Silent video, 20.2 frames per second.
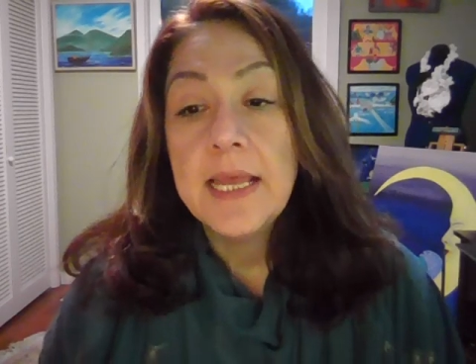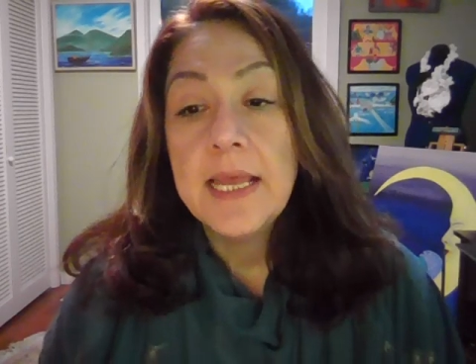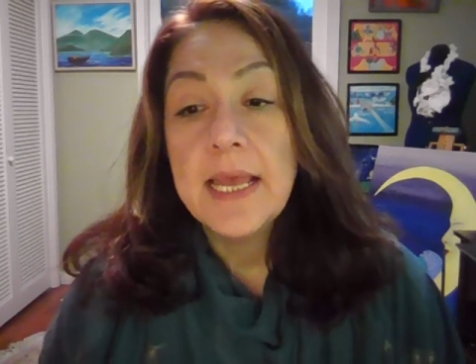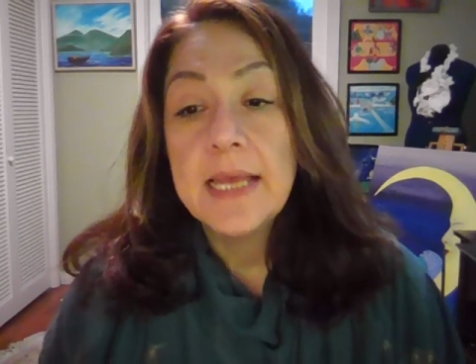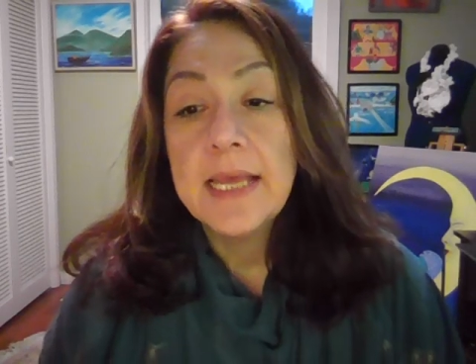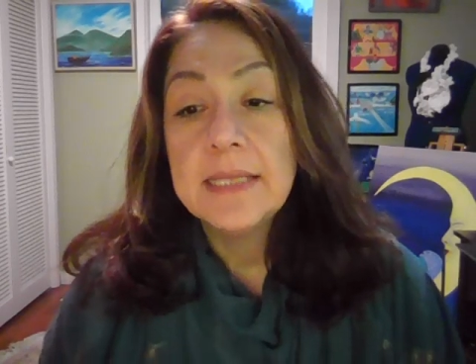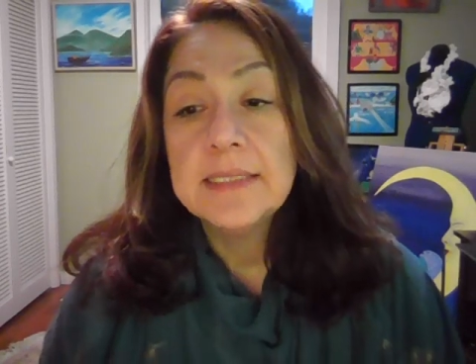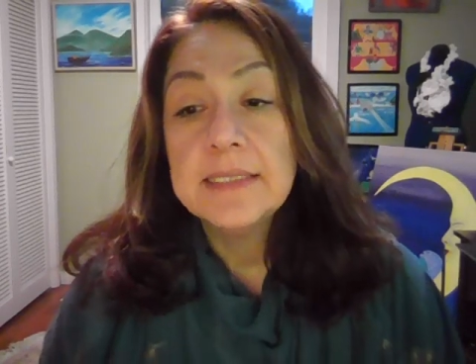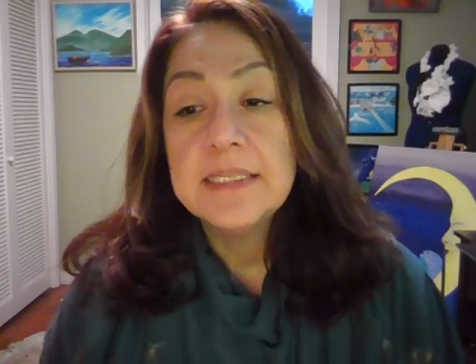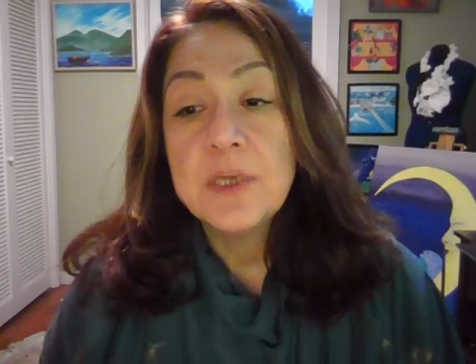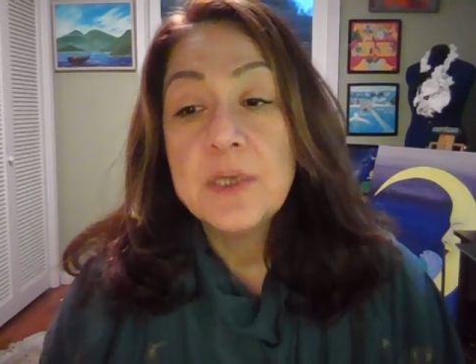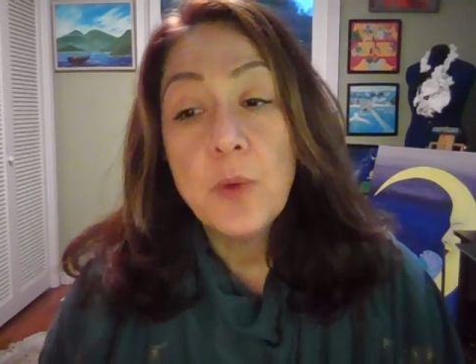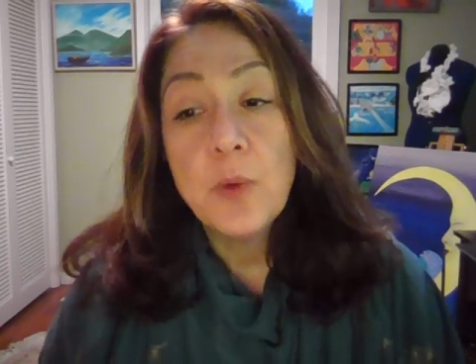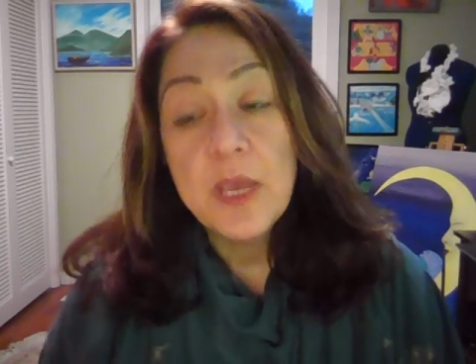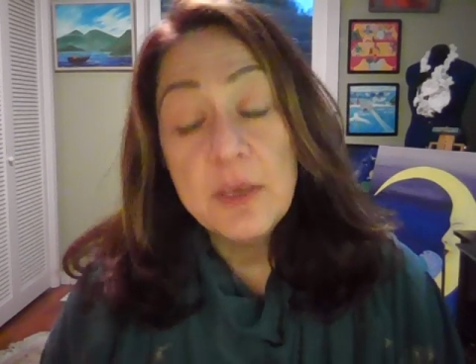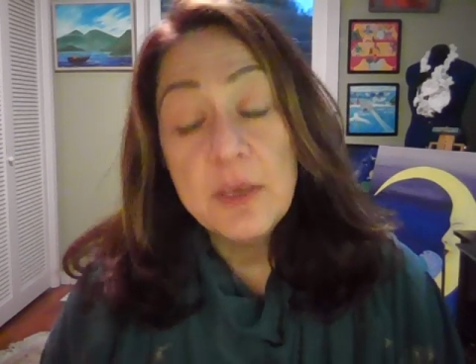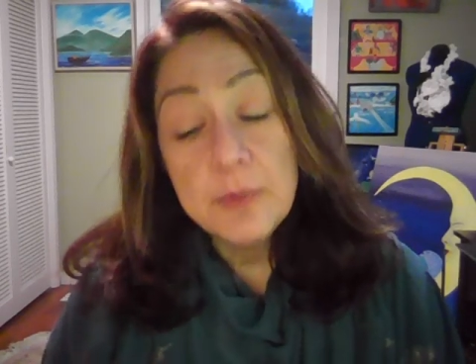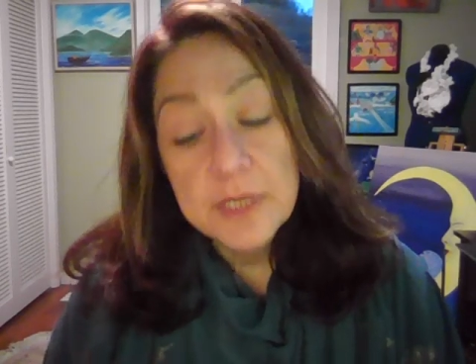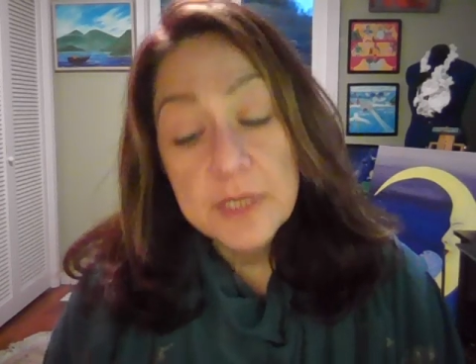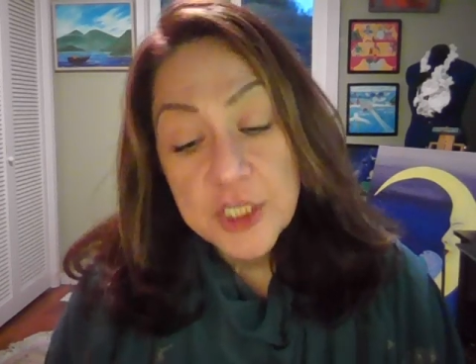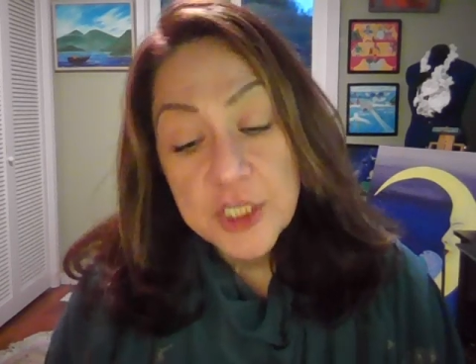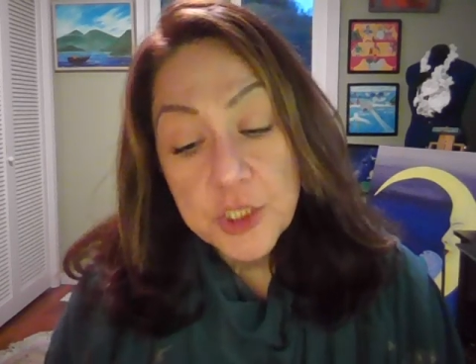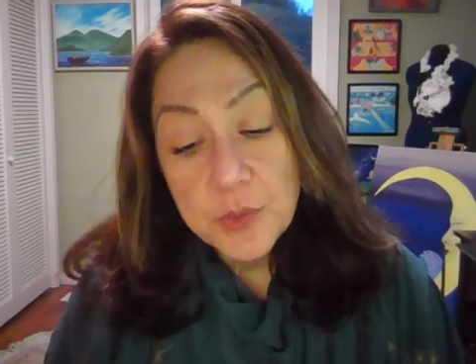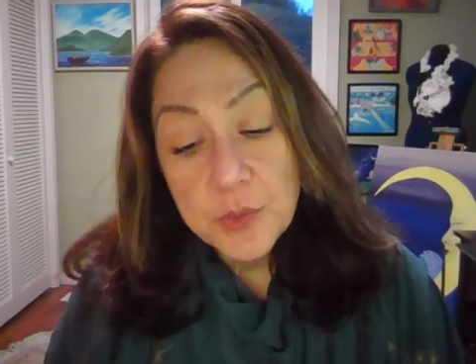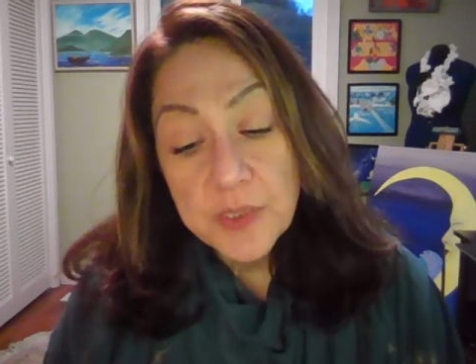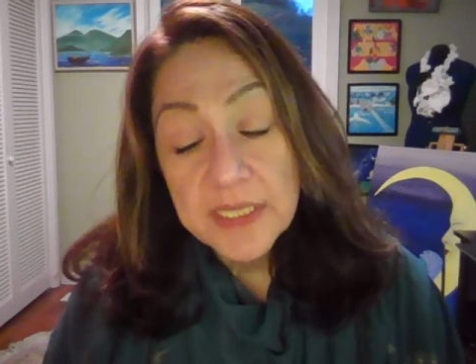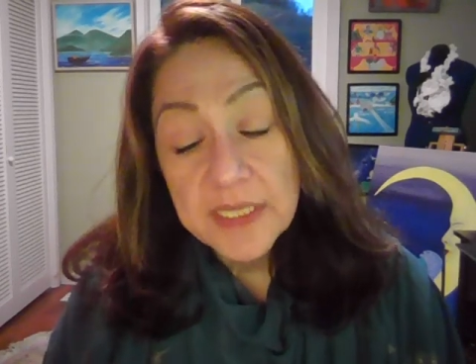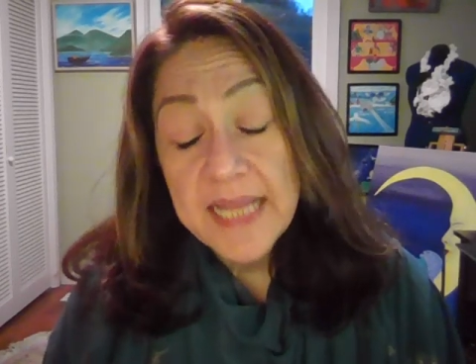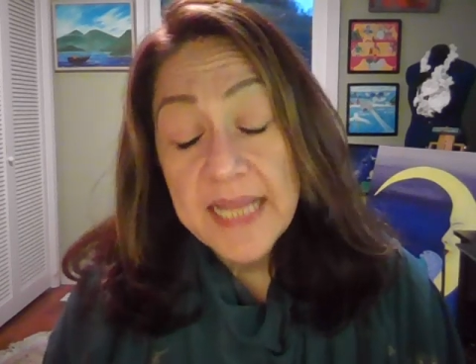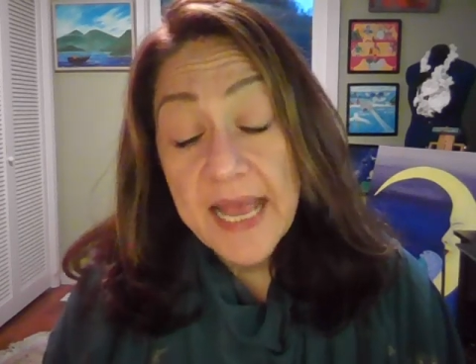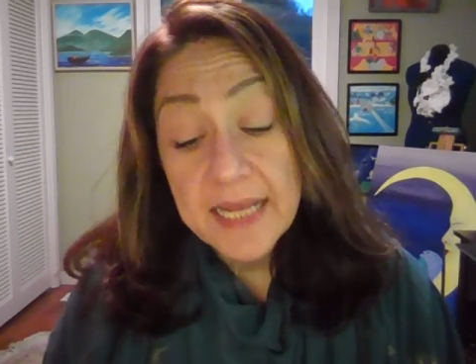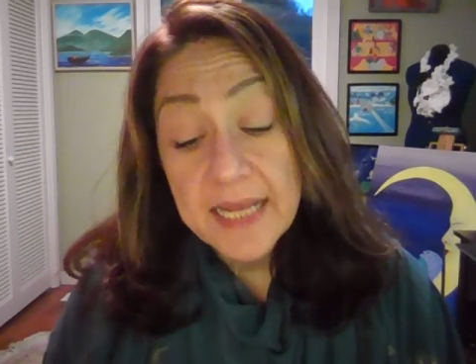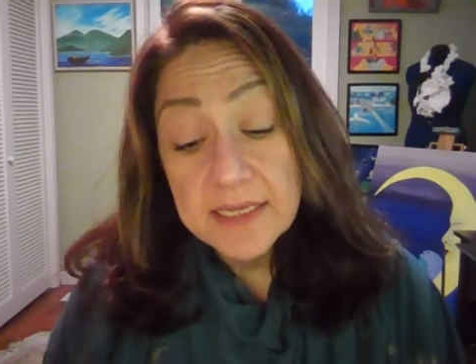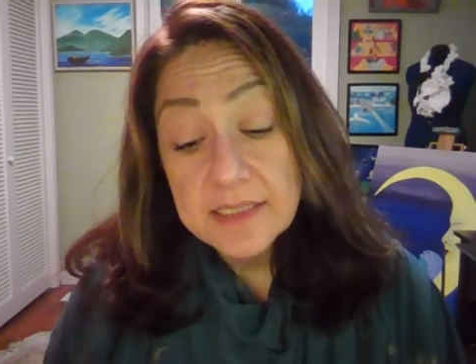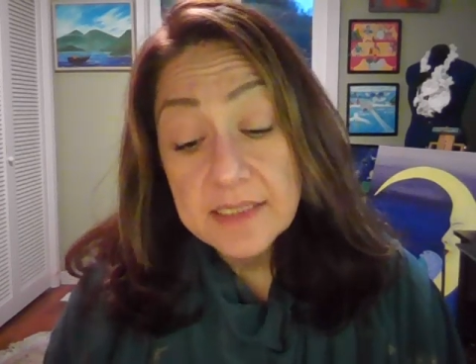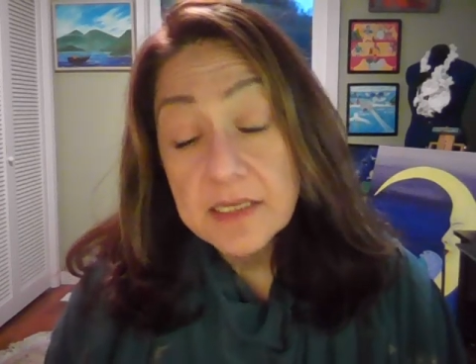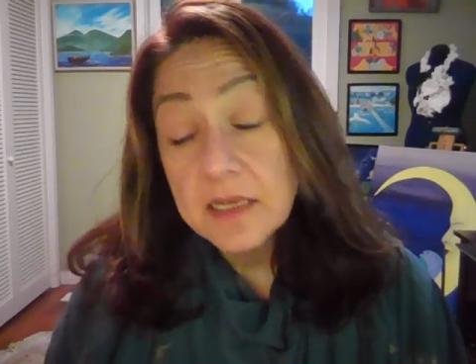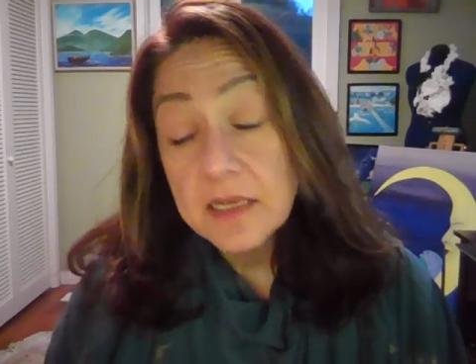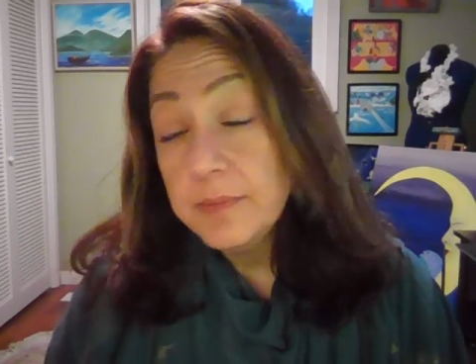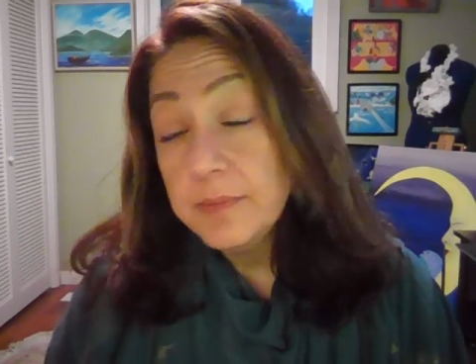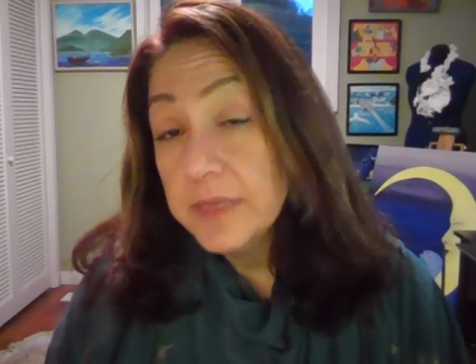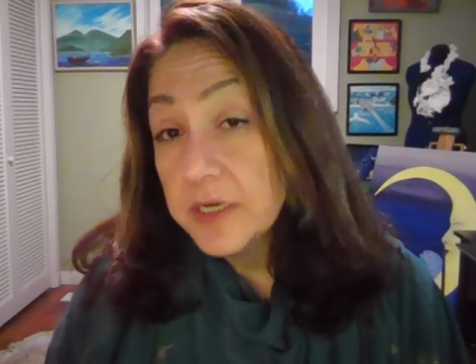And the way we do it, that is going